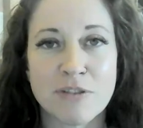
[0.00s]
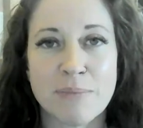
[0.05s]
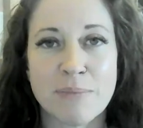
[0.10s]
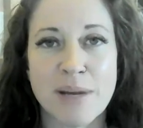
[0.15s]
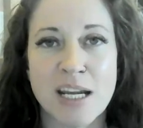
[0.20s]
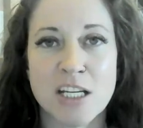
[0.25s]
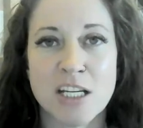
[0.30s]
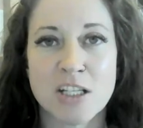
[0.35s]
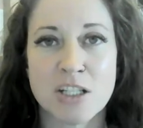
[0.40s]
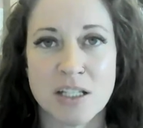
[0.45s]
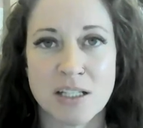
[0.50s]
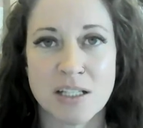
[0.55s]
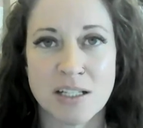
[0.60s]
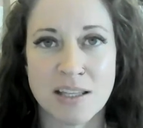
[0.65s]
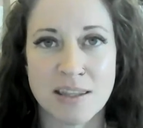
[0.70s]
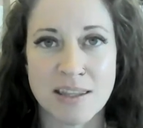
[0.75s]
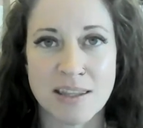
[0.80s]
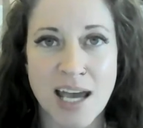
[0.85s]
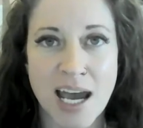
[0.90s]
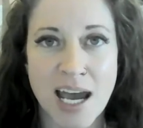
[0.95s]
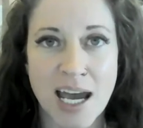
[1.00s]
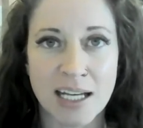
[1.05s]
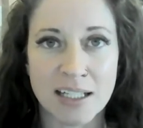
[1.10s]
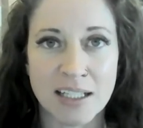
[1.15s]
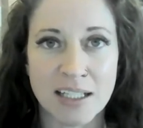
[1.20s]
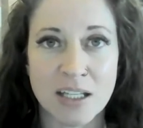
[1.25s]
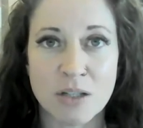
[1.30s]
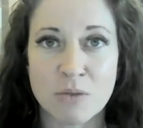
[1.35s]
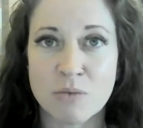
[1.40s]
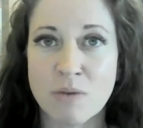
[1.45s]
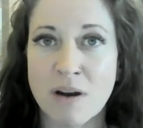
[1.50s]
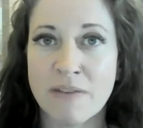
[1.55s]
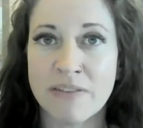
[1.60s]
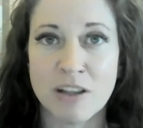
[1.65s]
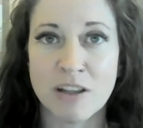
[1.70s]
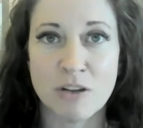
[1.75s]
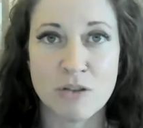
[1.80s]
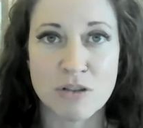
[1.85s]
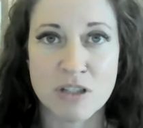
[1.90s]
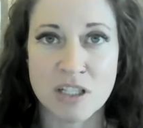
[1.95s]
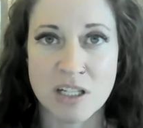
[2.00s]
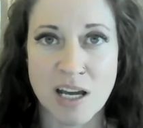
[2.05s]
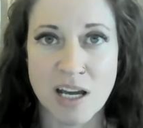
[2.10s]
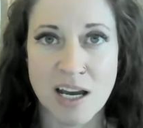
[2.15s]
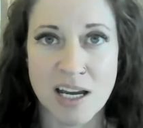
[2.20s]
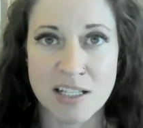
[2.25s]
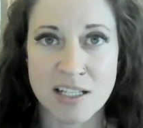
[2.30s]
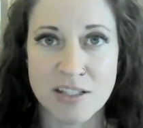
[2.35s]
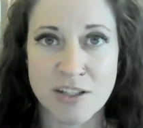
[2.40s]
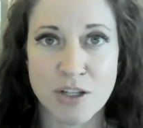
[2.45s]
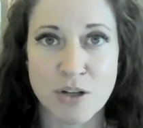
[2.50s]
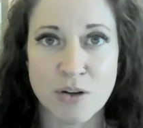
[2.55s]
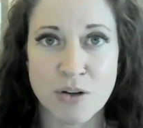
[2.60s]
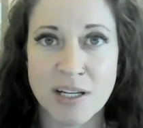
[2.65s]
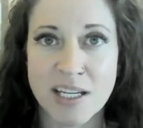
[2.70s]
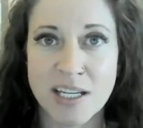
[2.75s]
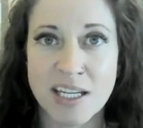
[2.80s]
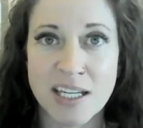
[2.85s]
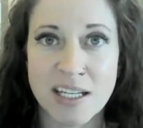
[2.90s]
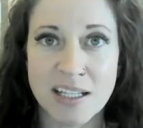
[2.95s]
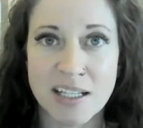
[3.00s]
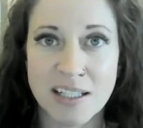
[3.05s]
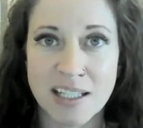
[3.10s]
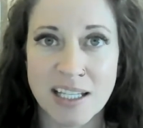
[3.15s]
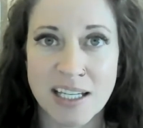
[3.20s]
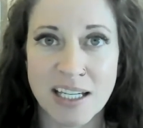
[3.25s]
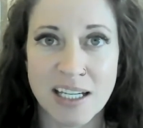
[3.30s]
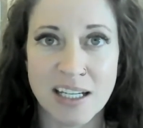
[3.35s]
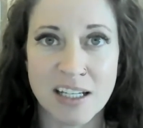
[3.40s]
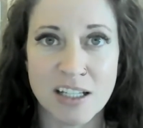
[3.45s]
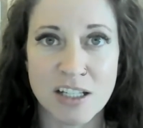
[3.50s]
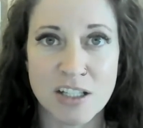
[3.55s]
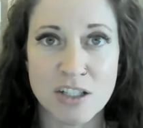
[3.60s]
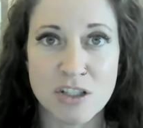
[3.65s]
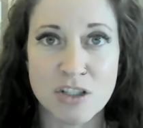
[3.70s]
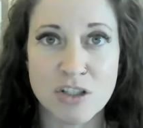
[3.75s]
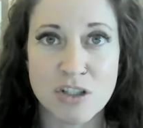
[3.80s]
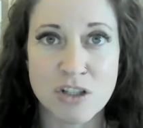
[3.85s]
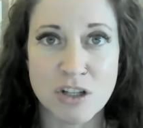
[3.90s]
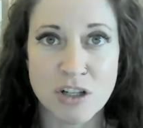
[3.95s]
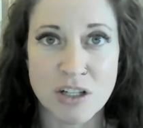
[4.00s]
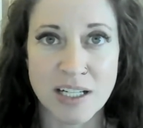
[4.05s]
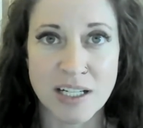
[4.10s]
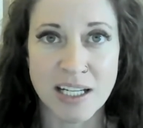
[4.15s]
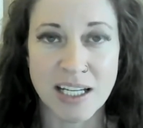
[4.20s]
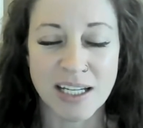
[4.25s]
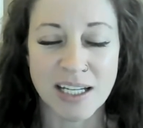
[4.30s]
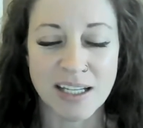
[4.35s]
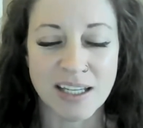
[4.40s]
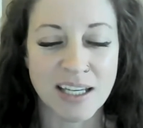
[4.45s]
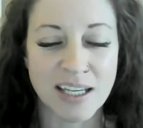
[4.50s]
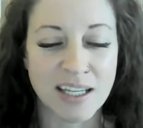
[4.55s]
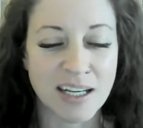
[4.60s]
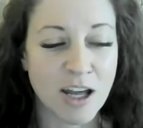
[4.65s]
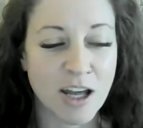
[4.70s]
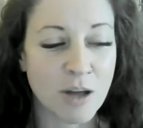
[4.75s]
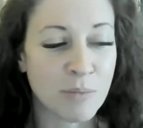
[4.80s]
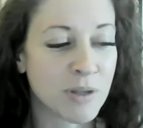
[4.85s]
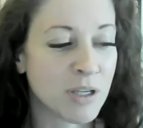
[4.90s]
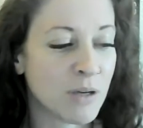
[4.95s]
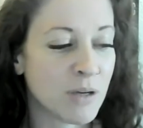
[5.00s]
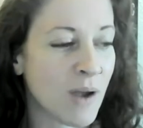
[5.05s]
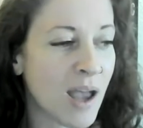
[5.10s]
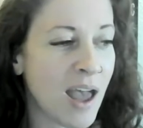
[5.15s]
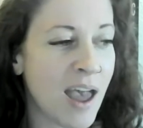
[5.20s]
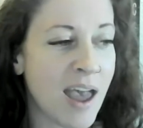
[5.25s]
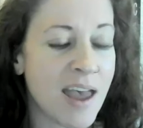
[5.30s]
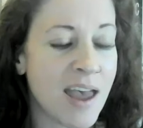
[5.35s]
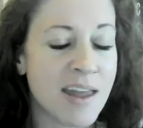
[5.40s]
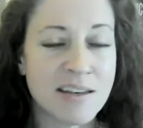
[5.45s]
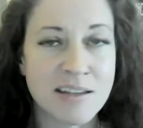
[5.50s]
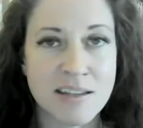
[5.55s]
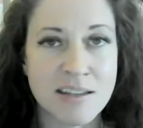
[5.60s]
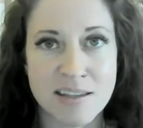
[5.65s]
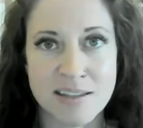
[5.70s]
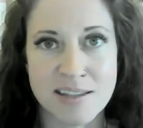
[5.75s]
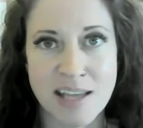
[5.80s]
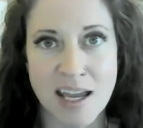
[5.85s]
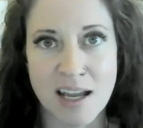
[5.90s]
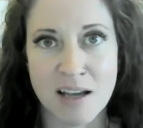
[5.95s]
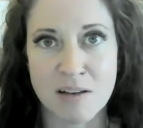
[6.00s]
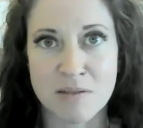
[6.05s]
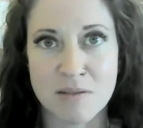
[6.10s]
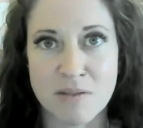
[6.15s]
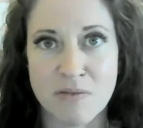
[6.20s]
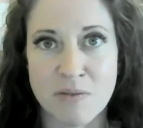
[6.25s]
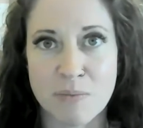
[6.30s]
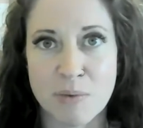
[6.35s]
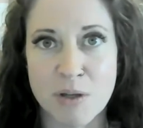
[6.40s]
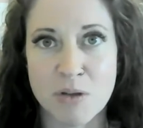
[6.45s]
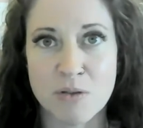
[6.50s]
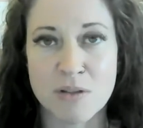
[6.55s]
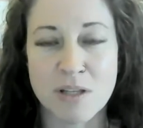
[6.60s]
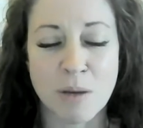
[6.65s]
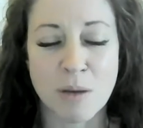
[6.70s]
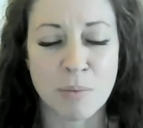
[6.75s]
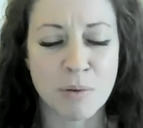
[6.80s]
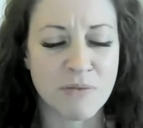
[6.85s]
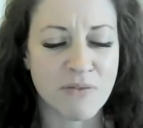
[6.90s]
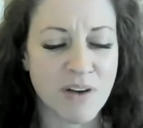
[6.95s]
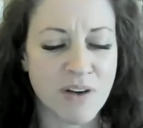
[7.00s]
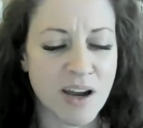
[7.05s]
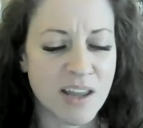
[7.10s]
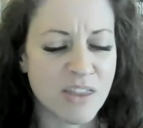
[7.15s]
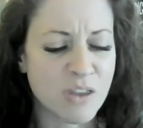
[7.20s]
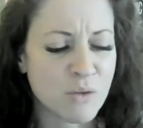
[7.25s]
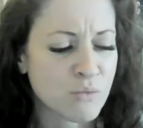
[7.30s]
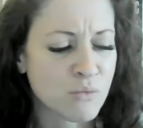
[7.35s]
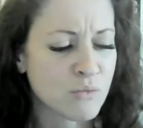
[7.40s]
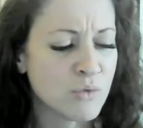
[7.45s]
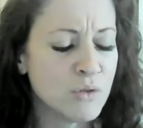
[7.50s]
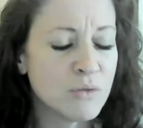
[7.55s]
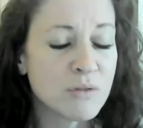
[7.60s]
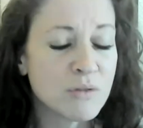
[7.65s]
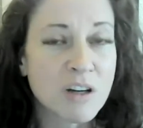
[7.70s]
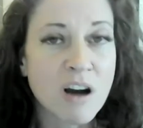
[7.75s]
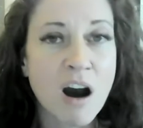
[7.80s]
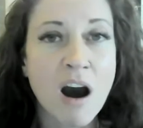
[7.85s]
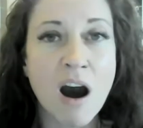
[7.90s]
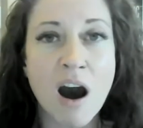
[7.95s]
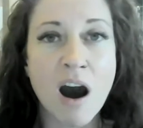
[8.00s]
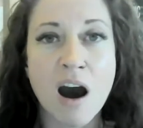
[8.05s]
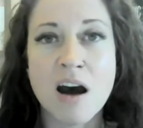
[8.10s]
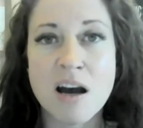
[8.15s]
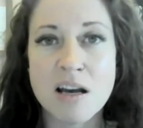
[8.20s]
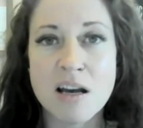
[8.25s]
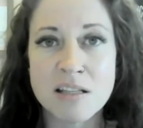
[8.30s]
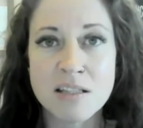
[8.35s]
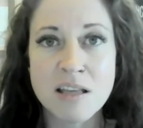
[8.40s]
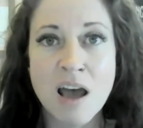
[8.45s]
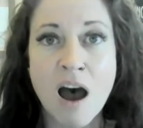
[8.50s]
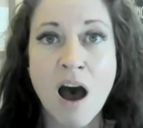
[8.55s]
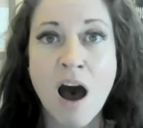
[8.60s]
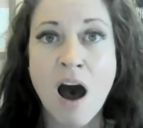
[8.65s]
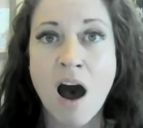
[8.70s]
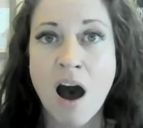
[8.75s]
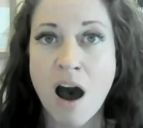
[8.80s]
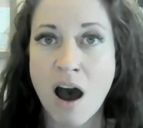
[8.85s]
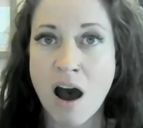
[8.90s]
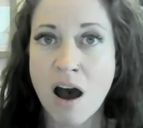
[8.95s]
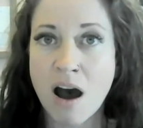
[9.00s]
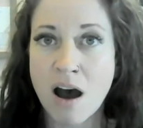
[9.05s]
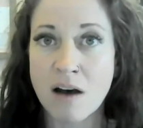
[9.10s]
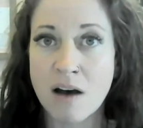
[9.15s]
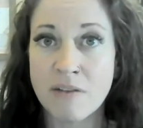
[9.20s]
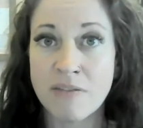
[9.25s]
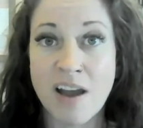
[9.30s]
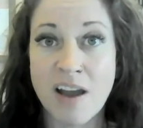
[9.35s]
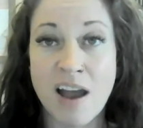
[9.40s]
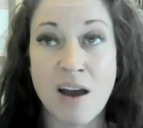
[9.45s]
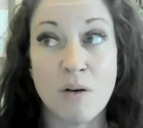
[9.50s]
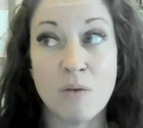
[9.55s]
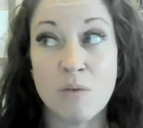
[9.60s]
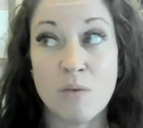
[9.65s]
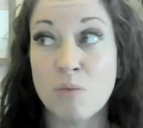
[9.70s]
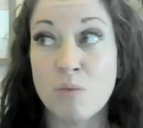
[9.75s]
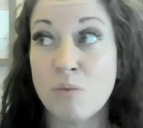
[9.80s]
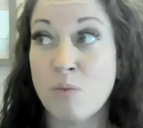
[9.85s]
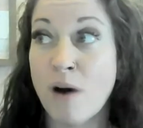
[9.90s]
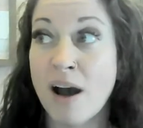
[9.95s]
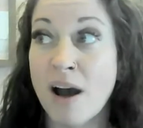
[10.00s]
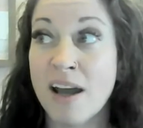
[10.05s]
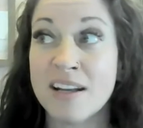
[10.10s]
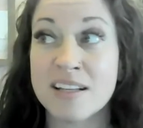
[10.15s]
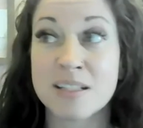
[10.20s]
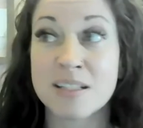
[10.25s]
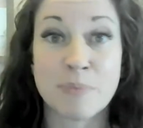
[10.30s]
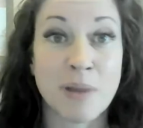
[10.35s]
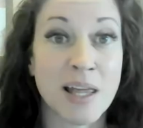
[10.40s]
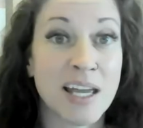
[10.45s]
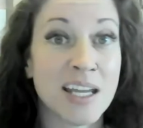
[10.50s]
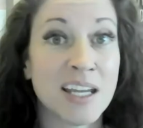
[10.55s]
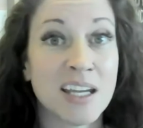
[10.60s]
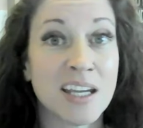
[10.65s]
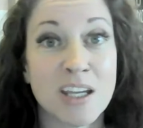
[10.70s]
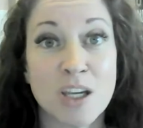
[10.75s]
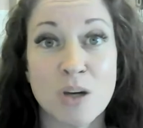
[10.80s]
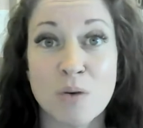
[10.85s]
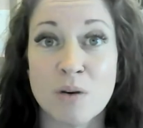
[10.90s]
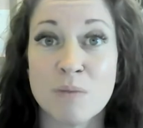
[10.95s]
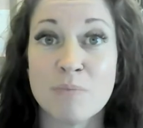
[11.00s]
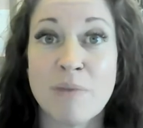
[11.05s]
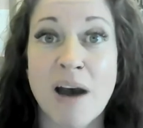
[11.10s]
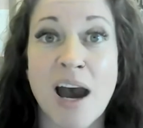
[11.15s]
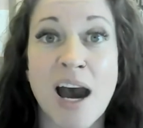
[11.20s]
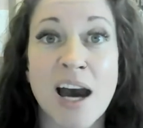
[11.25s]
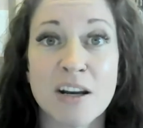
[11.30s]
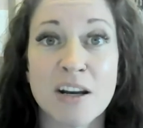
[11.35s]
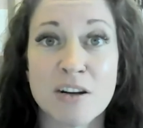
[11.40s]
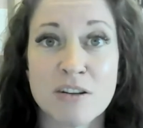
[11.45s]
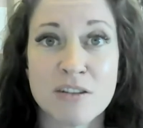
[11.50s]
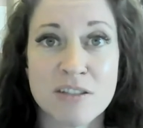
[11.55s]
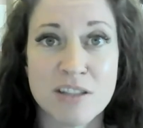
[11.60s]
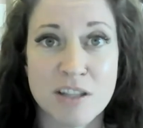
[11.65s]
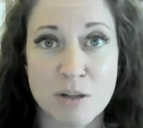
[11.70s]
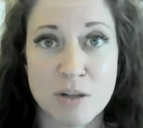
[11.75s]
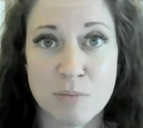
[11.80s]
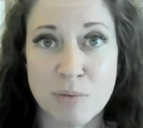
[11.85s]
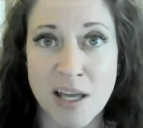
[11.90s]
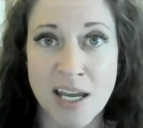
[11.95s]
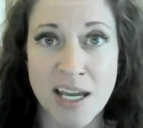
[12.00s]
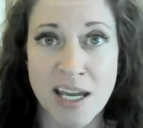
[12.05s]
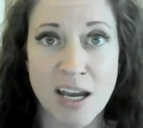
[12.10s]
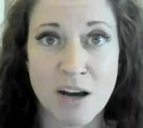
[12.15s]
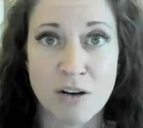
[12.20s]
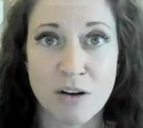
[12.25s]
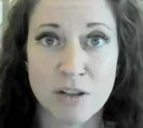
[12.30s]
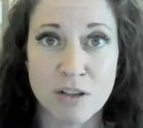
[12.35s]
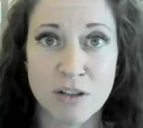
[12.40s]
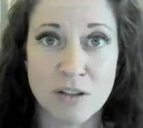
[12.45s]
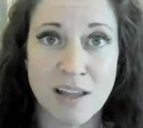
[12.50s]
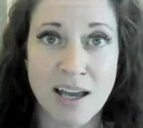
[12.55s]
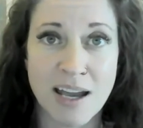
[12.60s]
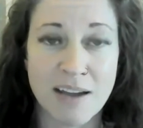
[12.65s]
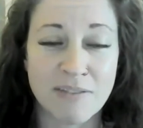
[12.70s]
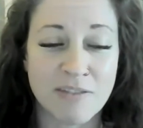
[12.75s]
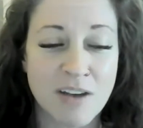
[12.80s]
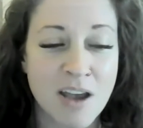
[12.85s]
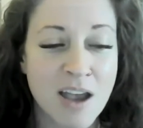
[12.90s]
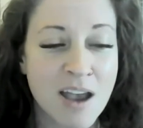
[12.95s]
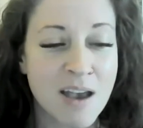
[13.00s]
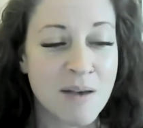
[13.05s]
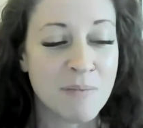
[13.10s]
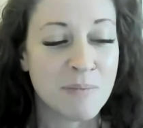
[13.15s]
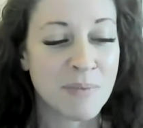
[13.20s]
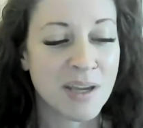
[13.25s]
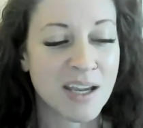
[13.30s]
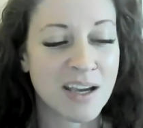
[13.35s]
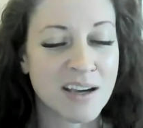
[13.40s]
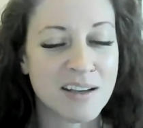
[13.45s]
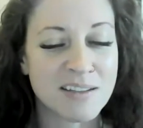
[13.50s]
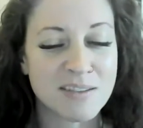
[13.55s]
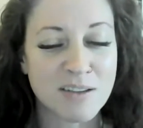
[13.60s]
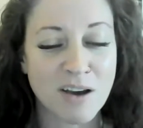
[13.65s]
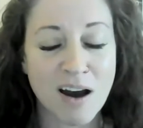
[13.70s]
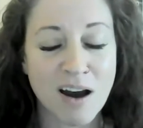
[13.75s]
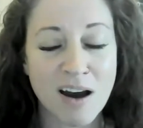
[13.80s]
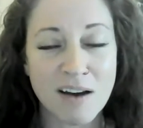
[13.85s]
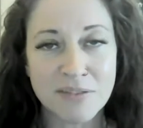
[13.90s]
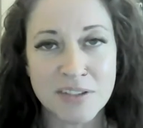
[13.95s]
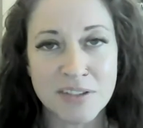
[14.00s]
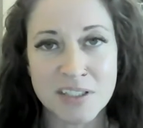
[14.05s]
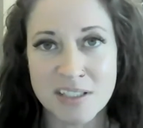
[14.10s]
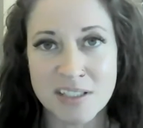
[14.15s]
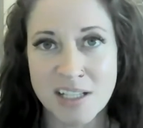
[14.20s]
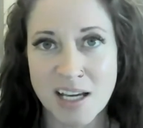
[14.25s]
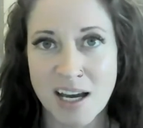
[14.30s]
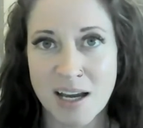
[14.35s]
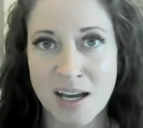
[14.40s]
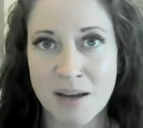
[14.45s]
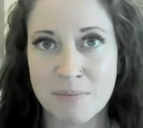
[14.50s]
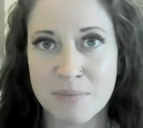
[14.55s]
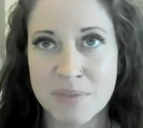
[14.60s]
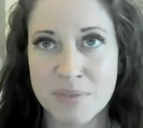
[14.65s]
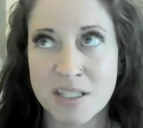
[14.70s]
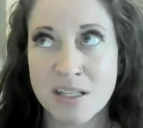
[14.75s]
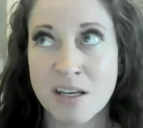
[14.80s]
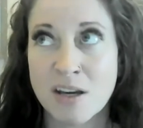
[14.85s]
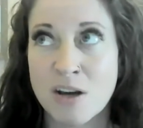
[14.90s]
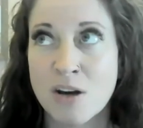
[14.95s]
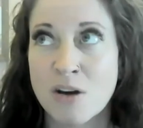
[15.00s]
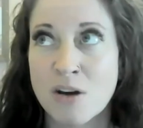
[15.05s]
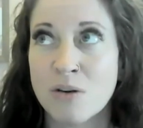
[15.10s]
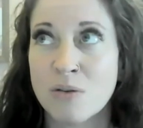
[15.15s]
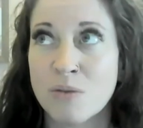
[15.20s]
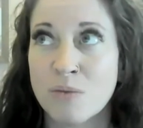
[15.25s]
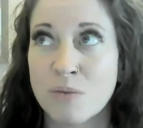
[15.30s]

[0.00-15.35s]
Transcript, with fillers: information that can revolutionize your healing journey, can help you end the cycles of abuse, help you find the root cause of what is plaguing you and patterns that are playing out in your life. Because oftentimes